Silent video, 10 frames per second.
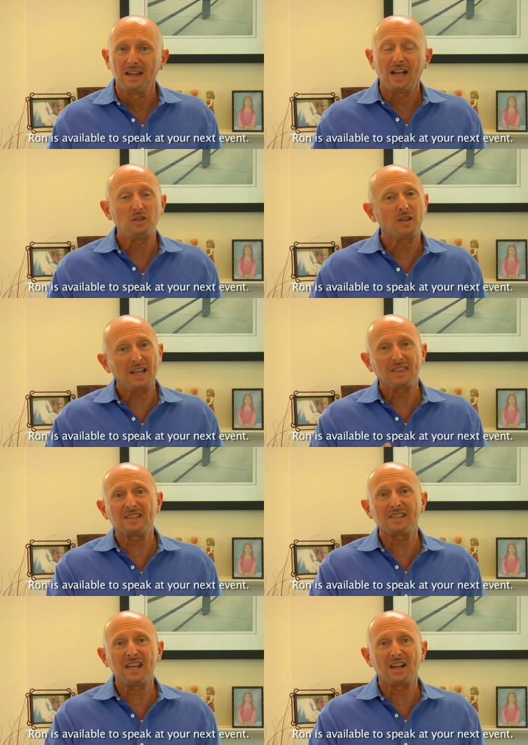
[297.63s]
And you can get the
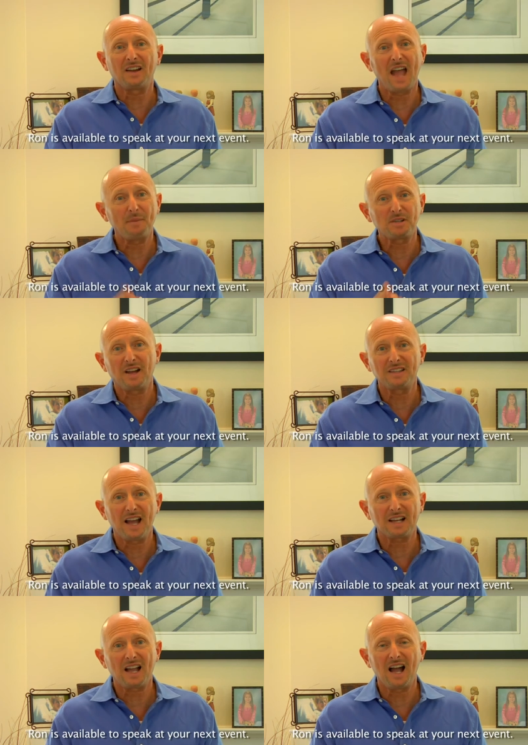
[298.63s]
zing on
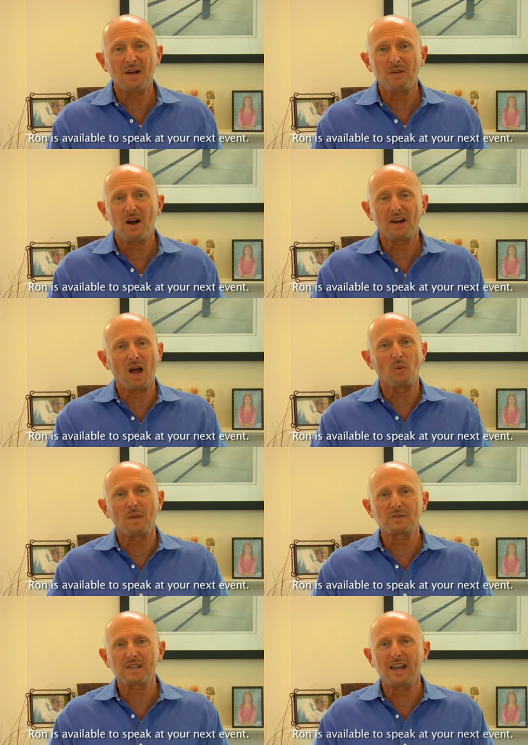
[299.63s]
Amazon.com, on our
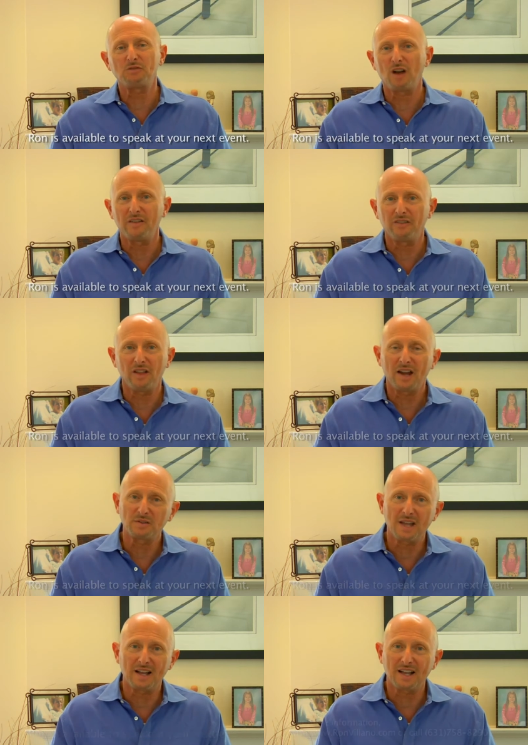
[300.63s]
website,
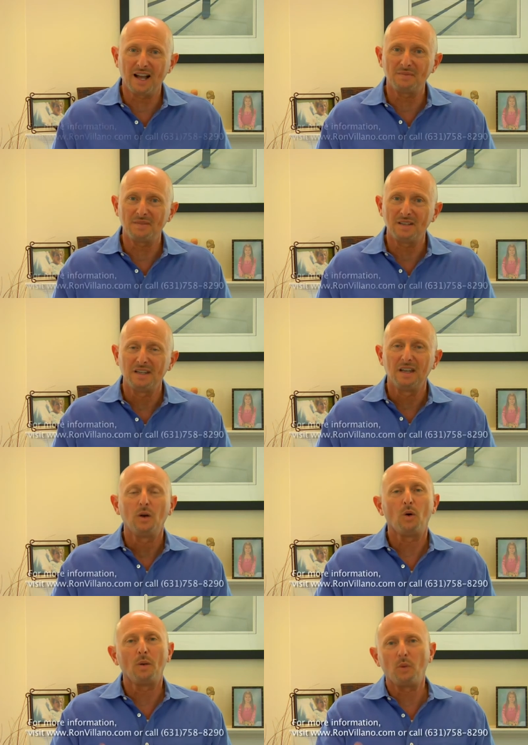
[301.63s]
ronvillano.com,
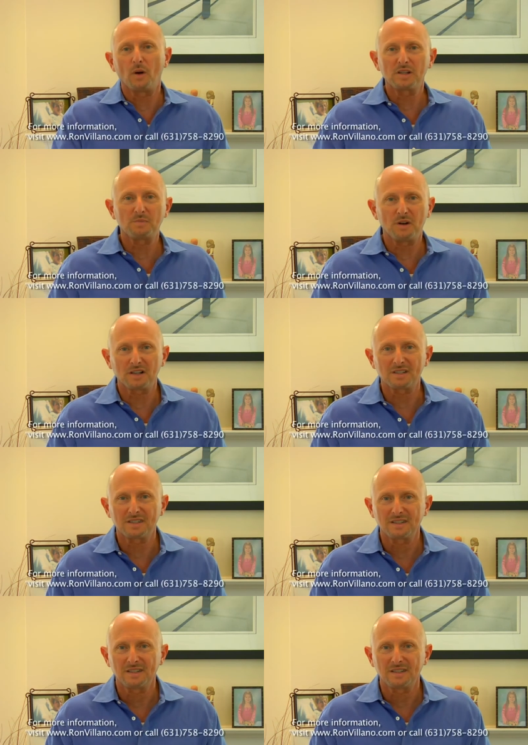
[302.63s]
or on Borders Books.